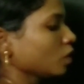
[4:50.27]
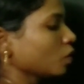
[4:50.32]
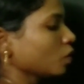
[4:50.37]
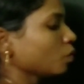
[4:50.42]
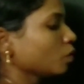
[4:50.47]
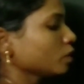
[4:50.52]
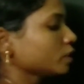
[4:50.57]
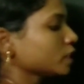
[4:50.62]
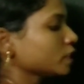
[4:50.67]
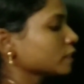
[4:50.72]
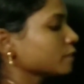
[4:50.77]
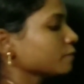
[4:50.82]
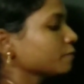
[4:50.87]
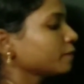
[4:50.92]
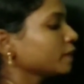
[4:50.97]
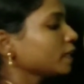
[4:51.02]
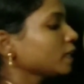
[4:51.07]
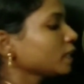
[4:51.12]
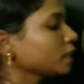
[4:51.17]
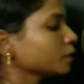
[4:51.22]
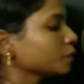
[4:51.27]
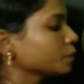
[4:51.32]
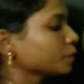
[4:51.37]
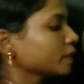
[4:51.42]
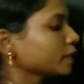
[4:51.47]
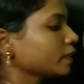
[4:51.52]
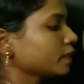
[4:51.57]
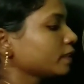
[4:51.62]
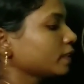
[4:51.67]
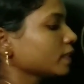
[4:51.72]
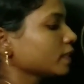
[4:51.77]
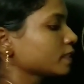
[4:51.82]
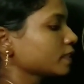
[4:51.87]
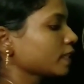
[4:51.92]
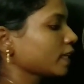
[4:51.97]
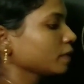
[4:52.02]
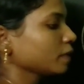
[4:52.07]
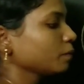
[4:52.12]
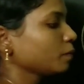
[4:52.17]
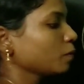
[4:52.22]
which is filled with the
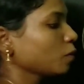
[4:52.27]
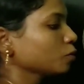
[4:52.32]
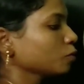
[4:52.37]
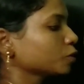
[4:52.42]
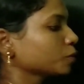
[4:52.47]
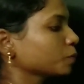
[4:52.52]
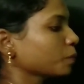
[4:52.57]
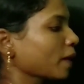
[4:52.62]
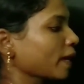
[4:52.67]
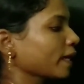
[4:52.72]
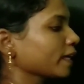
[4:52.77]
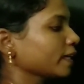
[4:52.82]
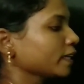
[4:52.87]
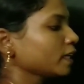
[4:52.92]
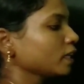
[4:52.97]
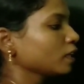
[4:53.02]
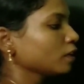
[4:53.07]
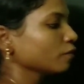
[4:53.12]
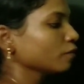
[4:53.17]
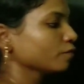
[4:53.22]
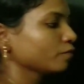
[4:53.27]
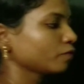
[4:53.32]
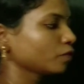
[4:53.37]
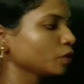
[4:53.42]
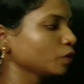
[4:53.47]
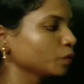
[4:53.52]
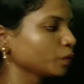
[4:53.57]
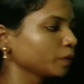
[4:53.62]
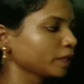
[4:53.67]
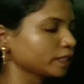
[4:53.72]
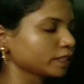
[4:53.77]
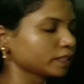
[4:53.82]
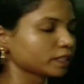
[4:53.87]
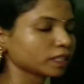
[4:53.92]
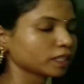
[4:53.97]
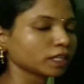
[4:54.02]
cerebrospinal fluid.